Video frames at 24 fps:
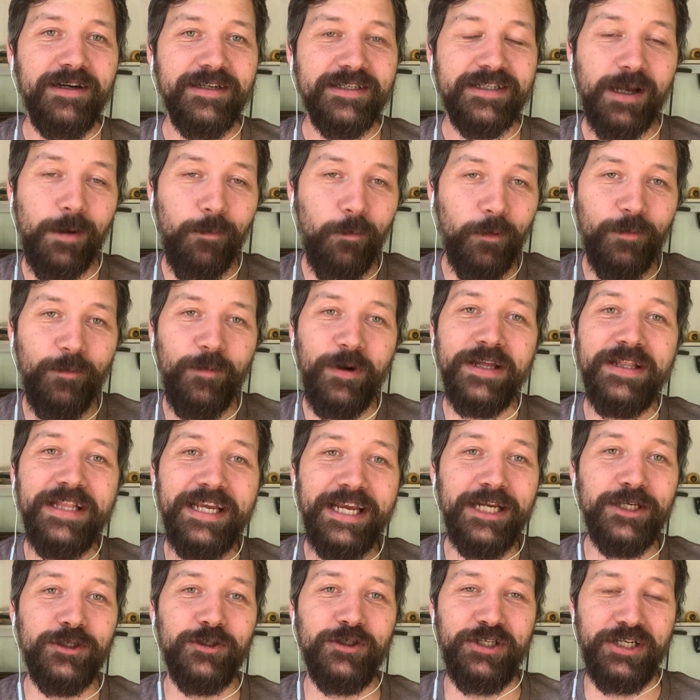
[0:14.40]
someone really
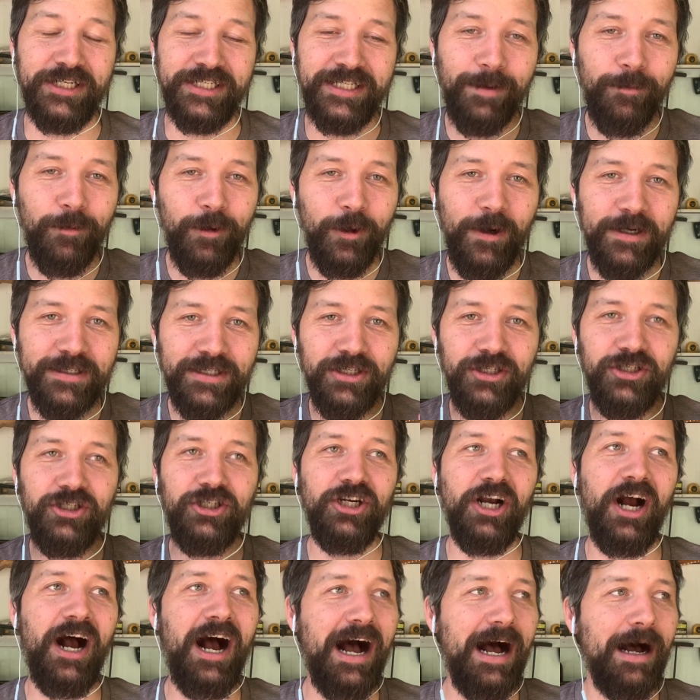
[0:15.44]
interesting, someone who has a
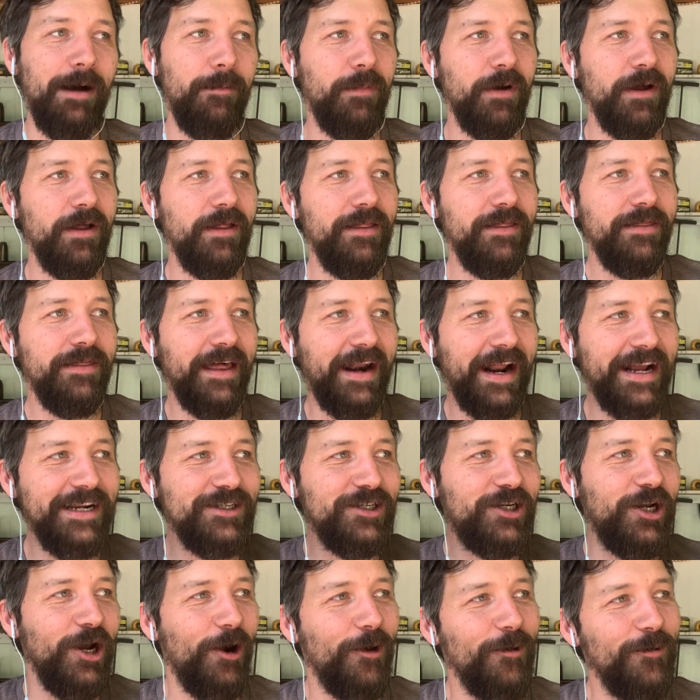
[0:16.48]
job that I
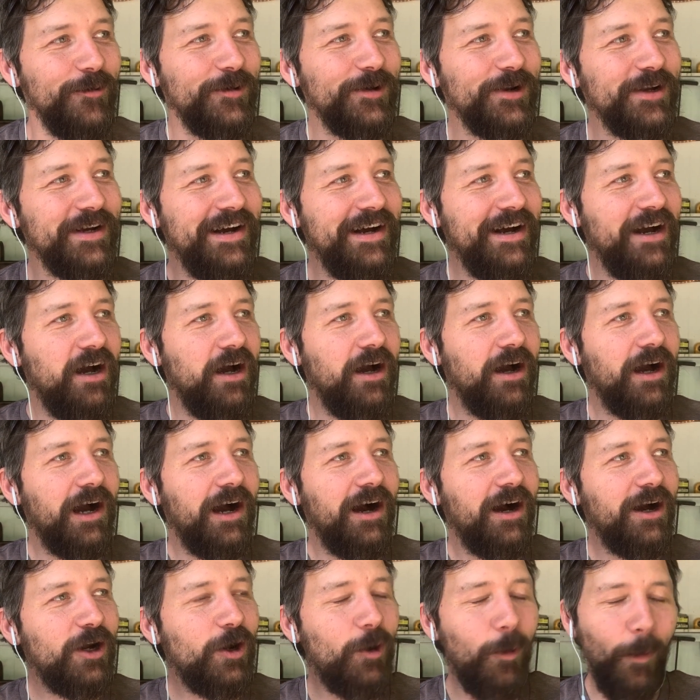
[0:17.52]
don't
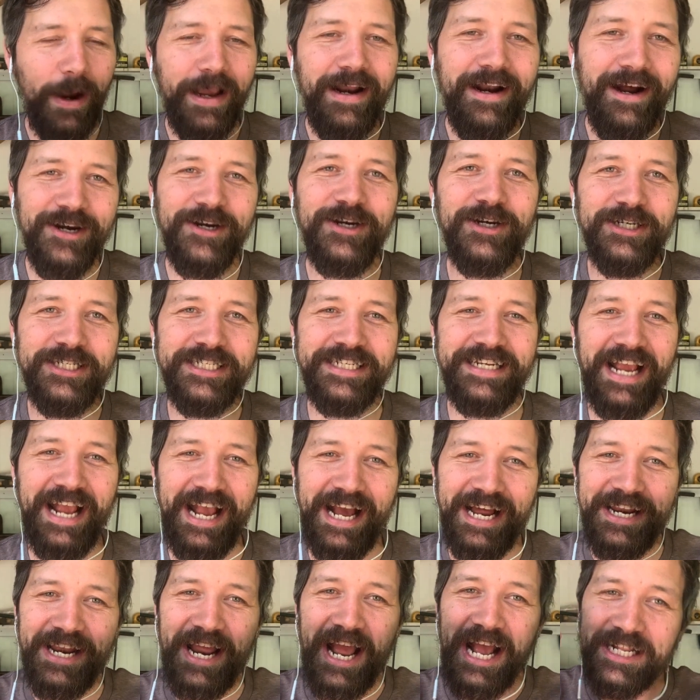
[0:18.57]
quite
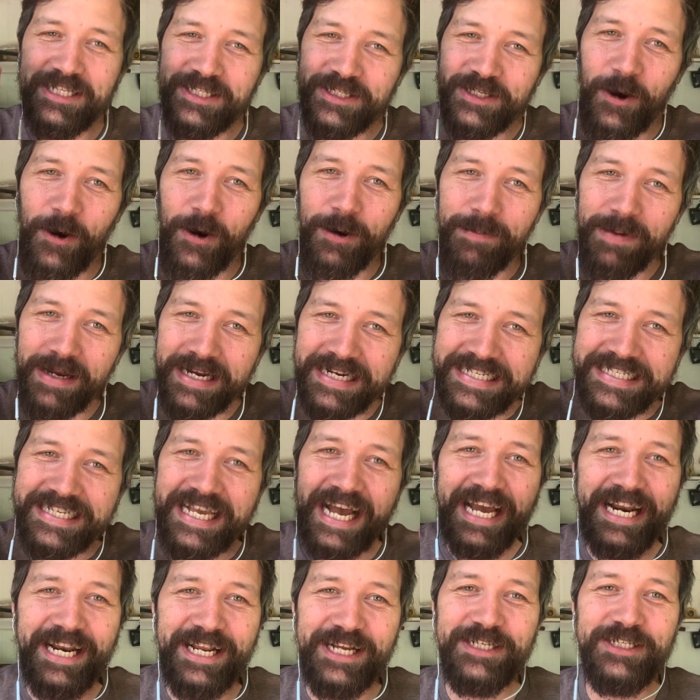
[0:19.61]
understand, and so I'm
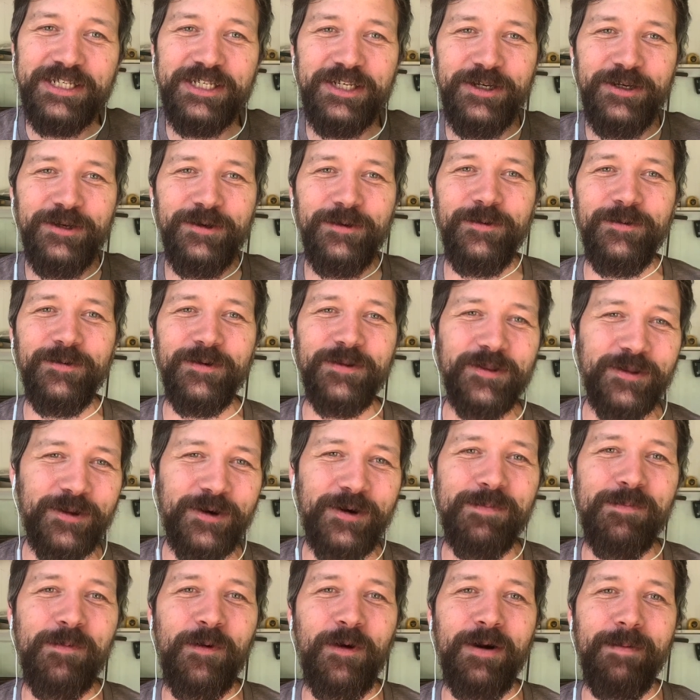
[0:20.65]
excited to learn
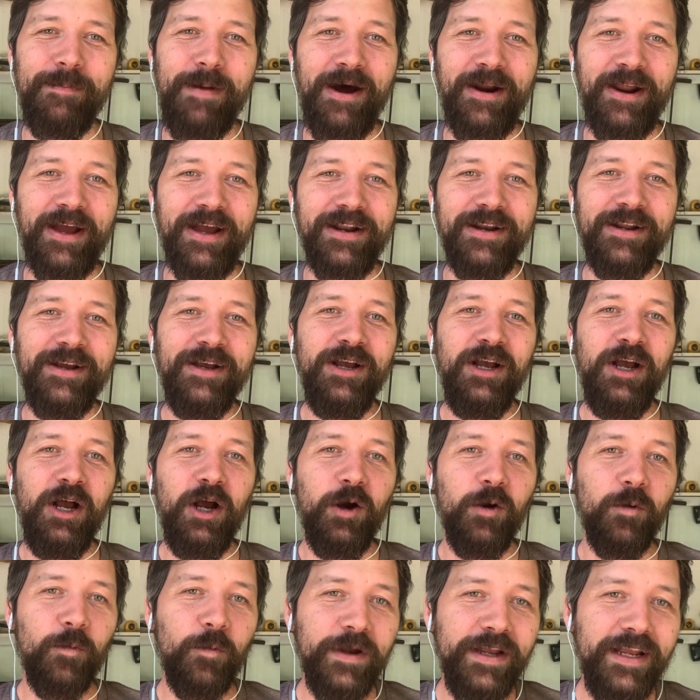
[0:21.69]
more about it.
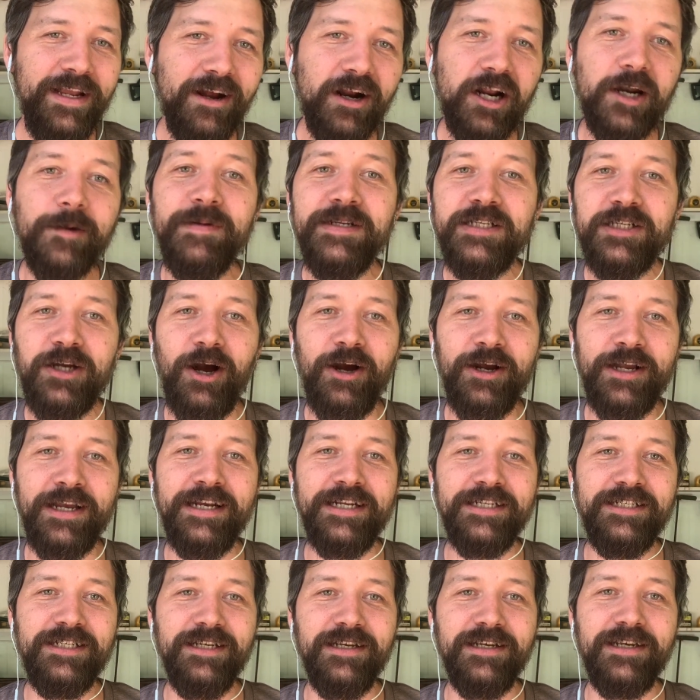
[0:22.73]
We are going to be talking
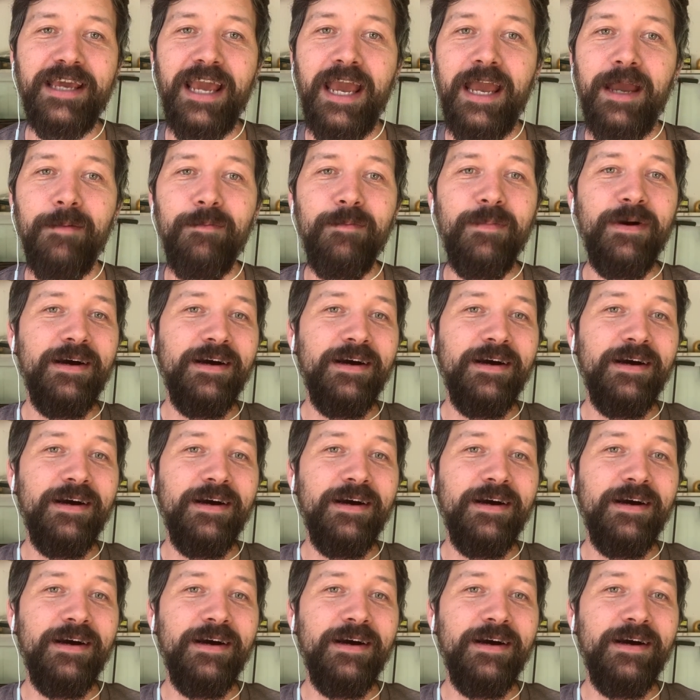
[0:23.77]
to Gabe